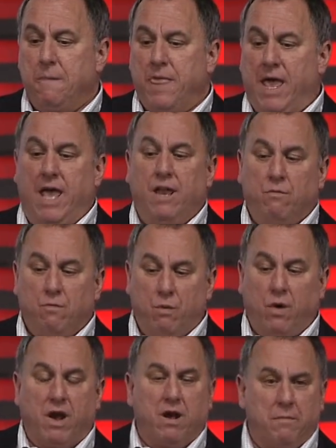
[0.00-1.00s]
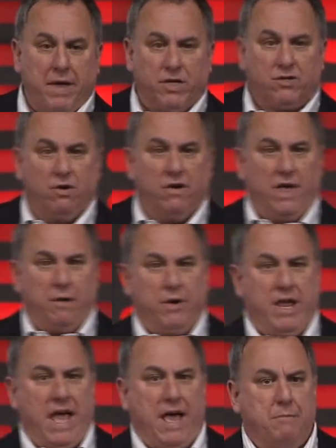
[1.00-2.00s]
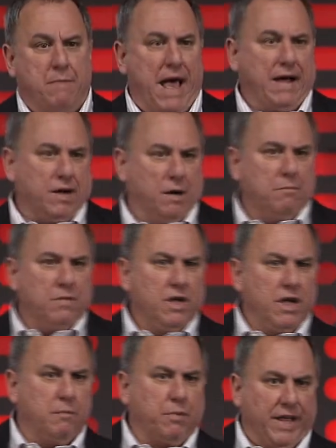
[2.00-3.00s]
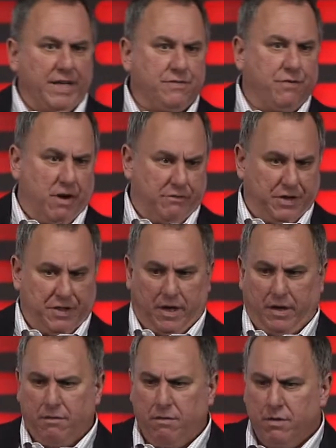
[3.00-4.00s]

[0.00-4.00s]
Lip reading: And we wanted to make sure that we had backup in place for everything.